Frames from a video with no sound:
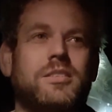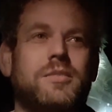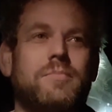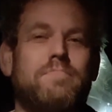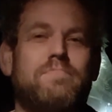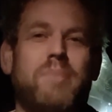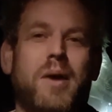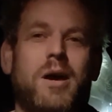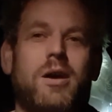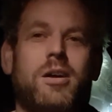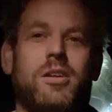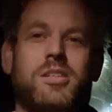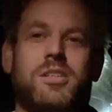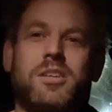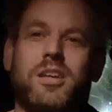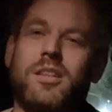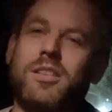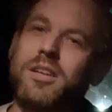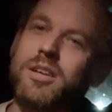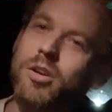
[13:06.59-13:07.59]

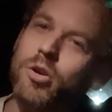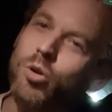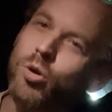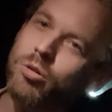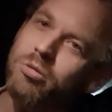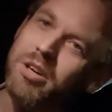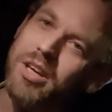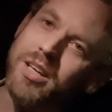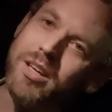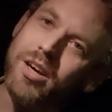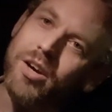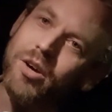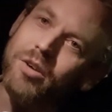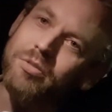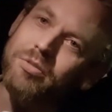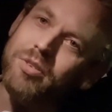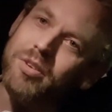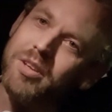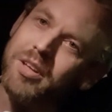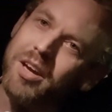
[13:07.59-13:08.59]
bask in the glory
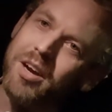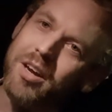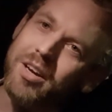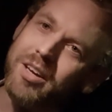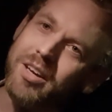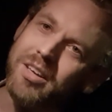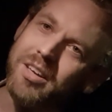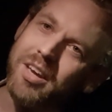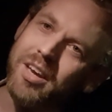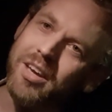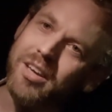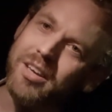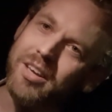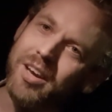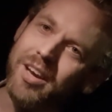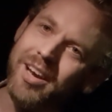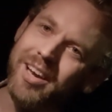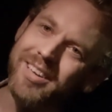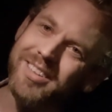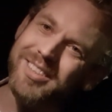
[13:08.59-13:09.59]
of the earlier gig
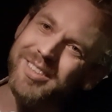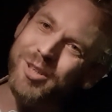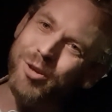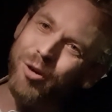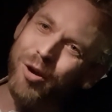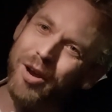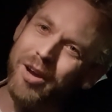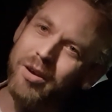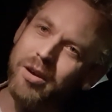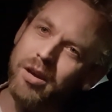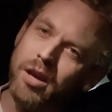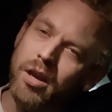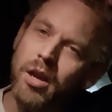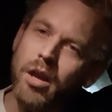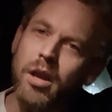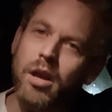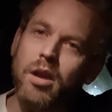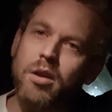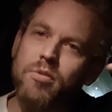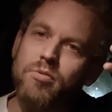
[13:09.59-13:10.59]
and try and
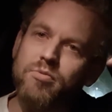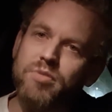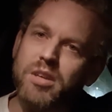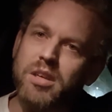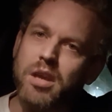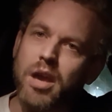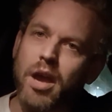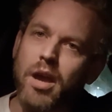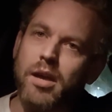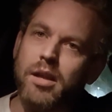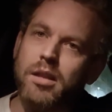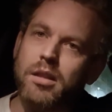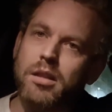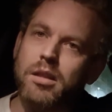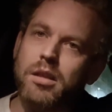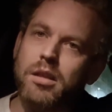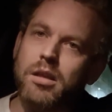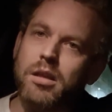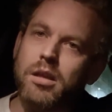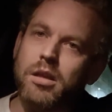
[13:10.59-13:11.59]
forget
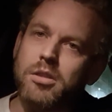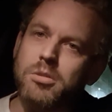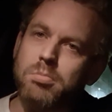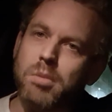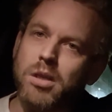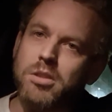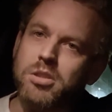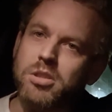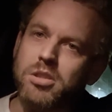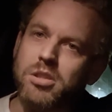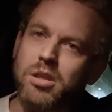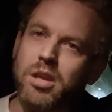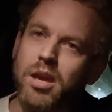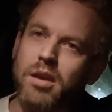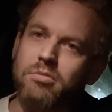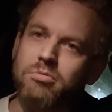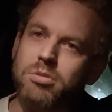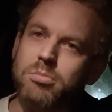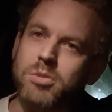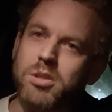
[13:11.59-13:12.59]
as much as I
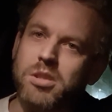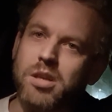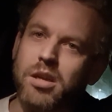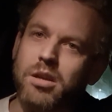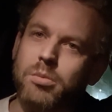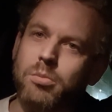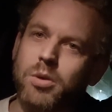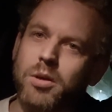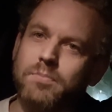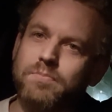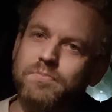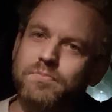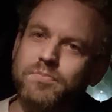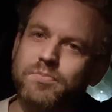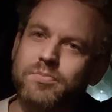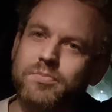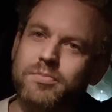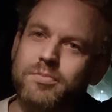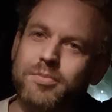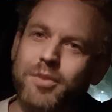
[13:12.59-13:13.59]
can from the second one.
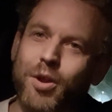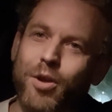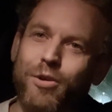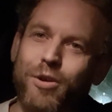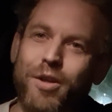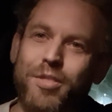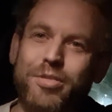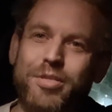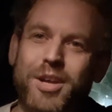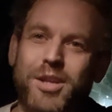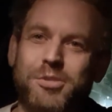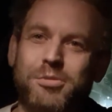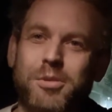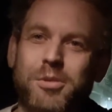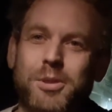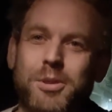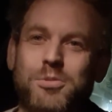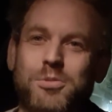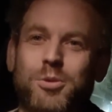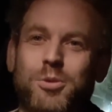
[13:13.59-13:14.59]
All right, thanks very
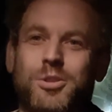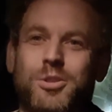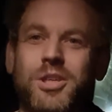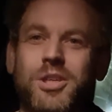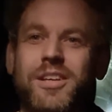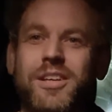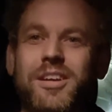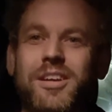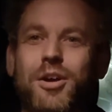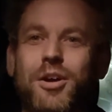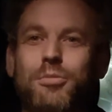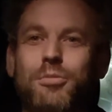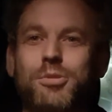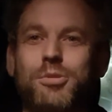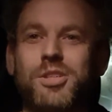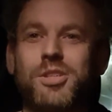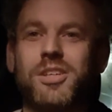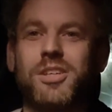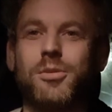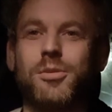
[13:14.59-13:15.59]
much for watching. I will
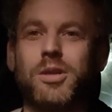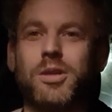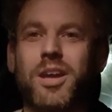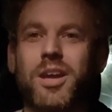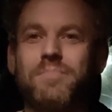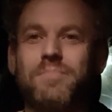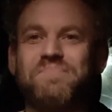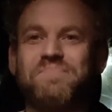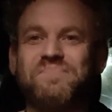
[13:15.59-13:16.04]
see you again.